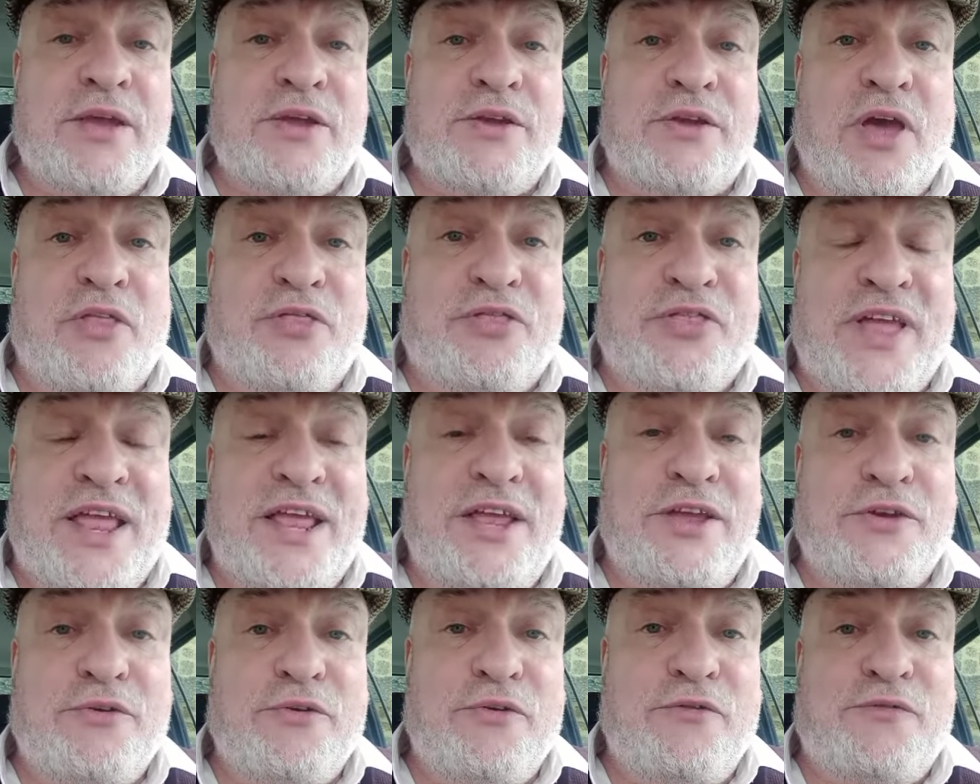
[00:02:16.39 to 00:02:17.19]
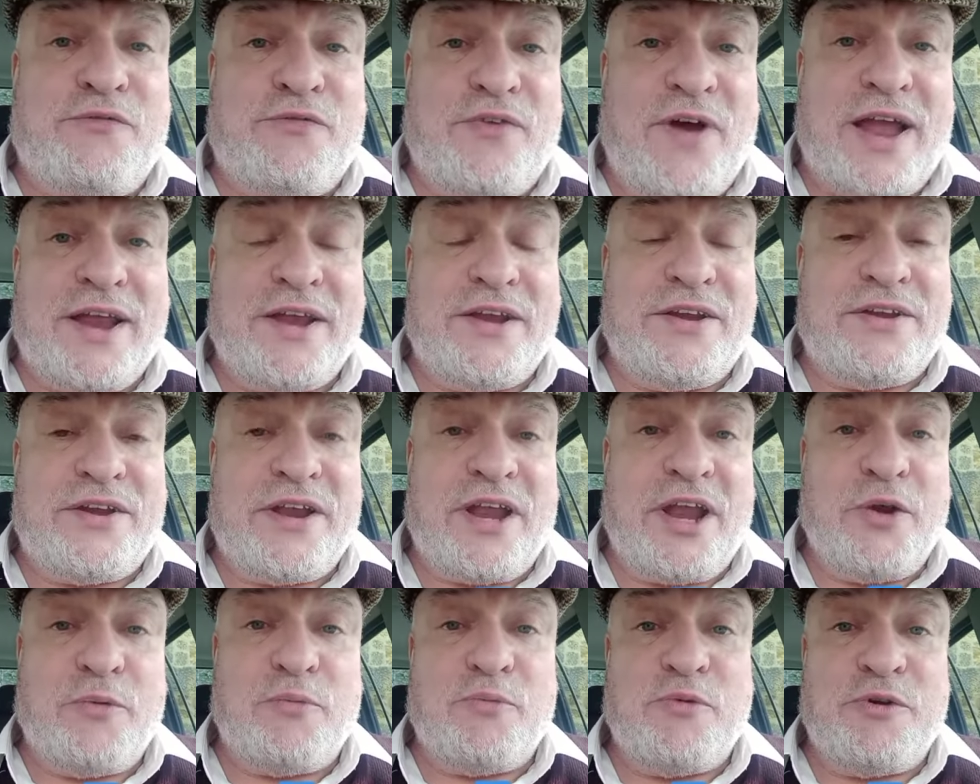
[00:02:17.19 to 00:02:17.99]
I think you'll find
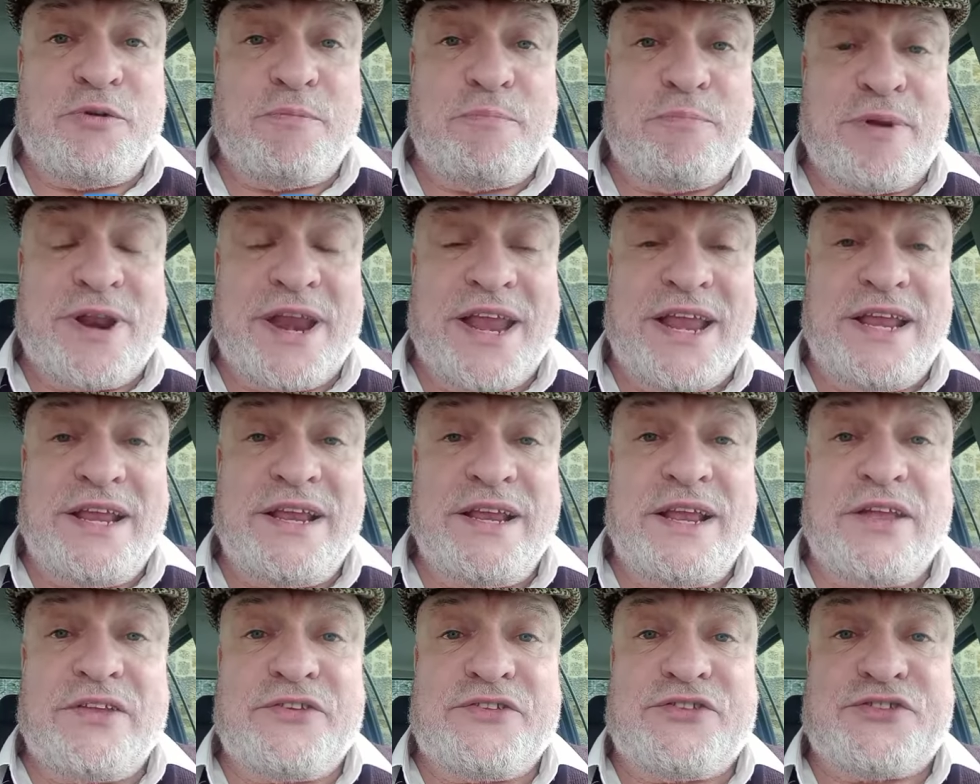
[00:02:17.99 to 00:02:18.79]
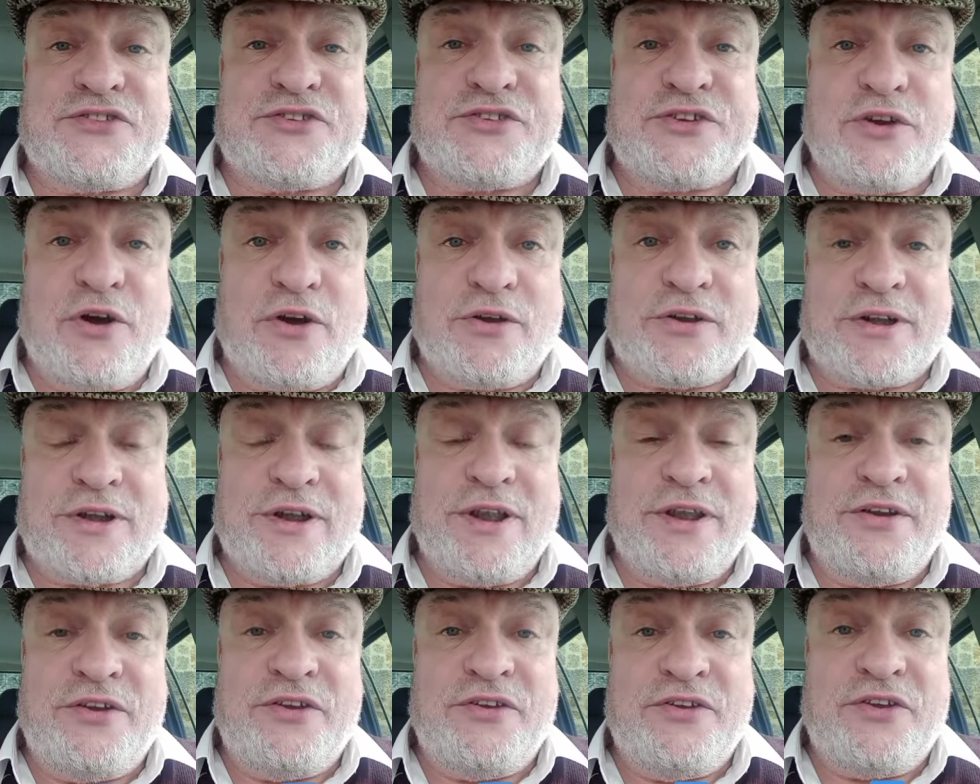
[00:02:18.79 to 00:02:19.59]
it would bring
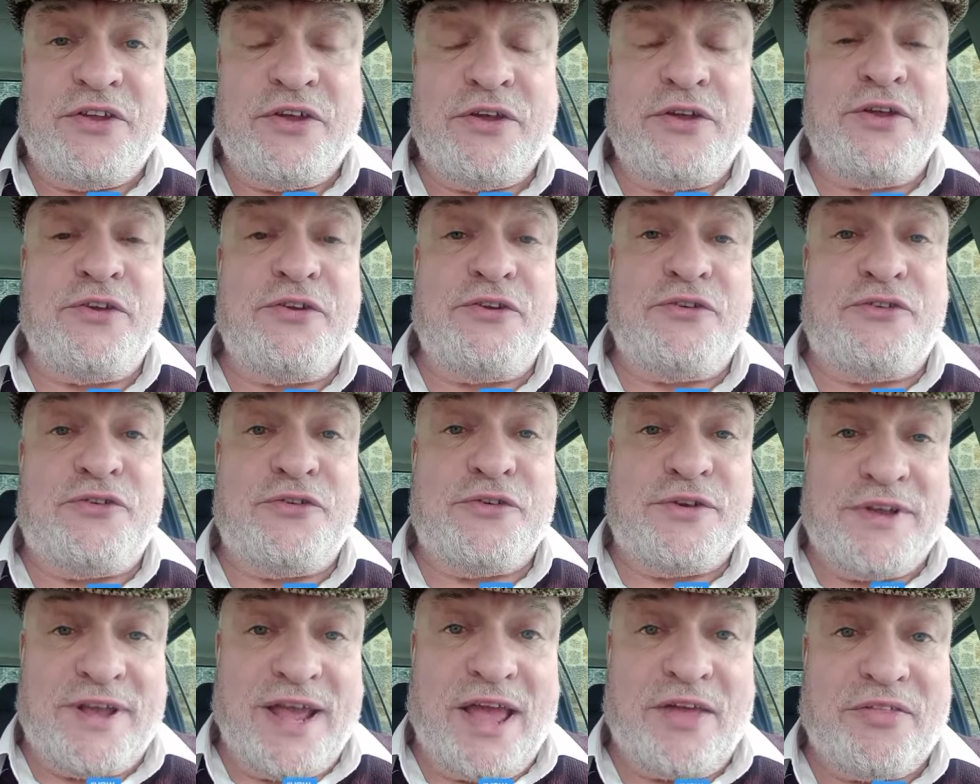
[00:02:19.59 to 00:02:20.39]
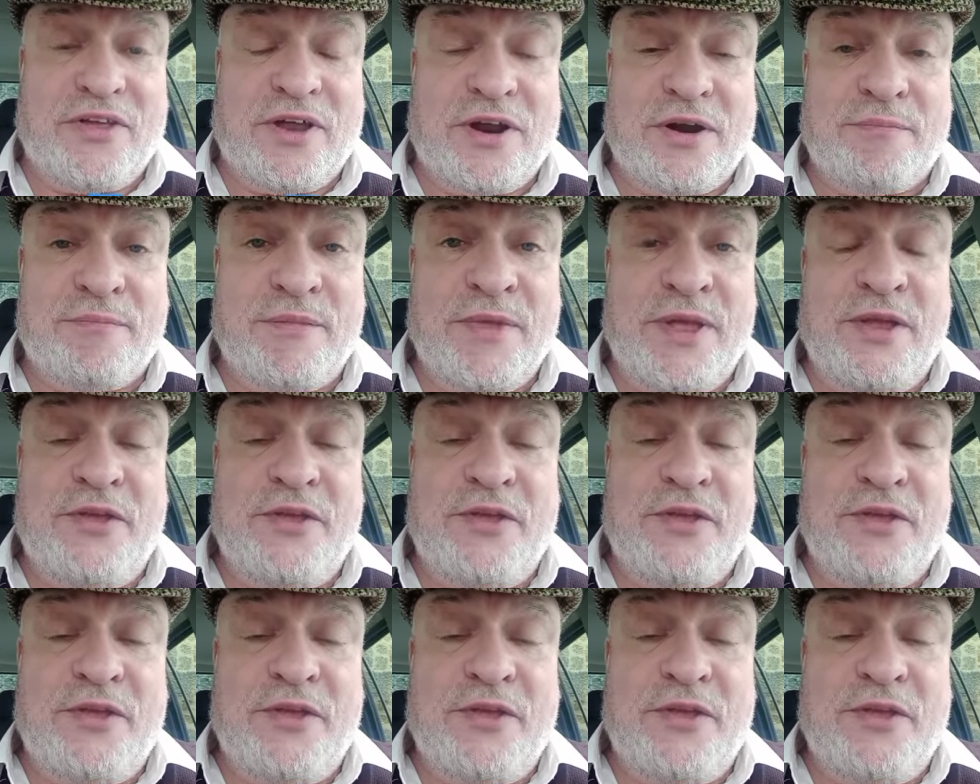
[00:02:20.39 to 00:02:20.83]
Scotland together.